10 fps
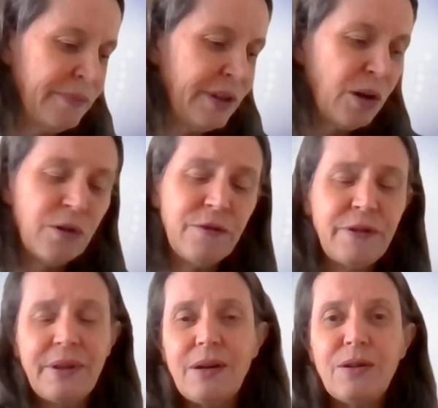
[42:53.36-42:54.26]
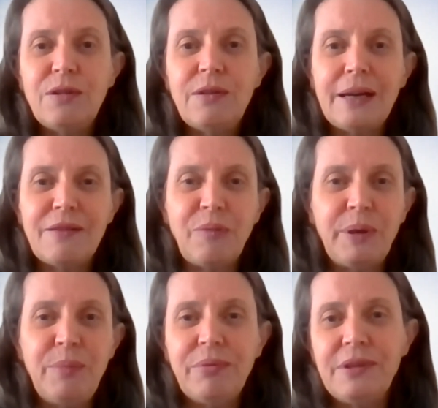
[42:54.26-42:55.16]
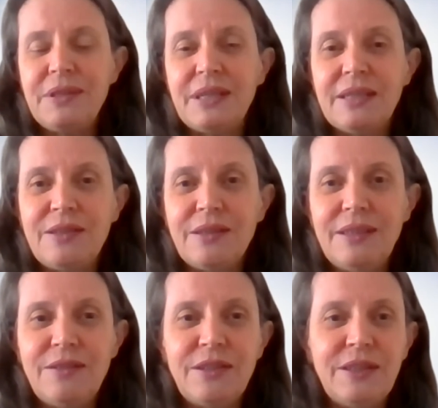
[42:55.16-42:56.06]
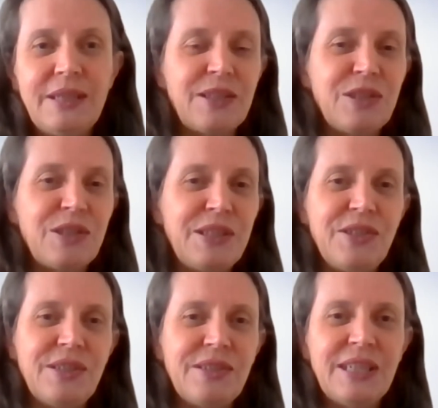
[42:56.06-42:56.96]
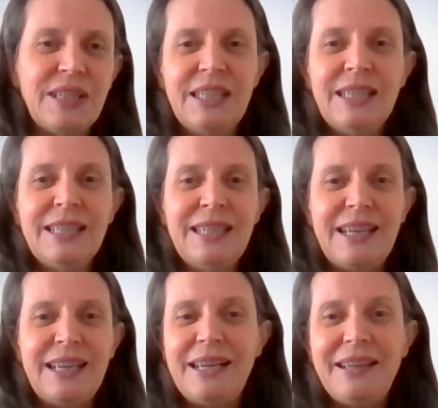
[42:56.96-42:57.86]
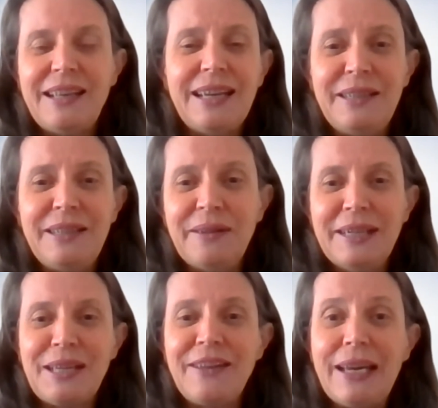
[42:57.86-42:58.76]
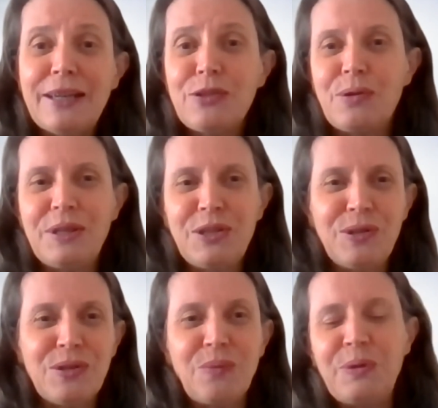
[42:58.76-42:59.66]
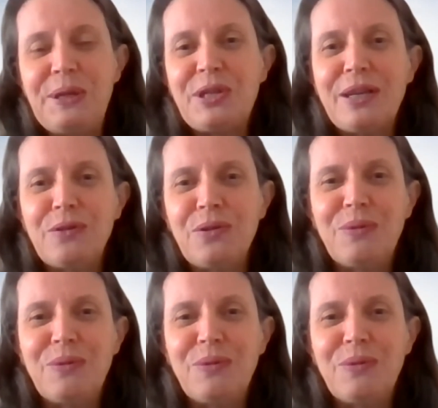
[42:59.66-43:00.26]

for the whole RFP process? So they're not actually just adding, asking the extra questions on WeChat or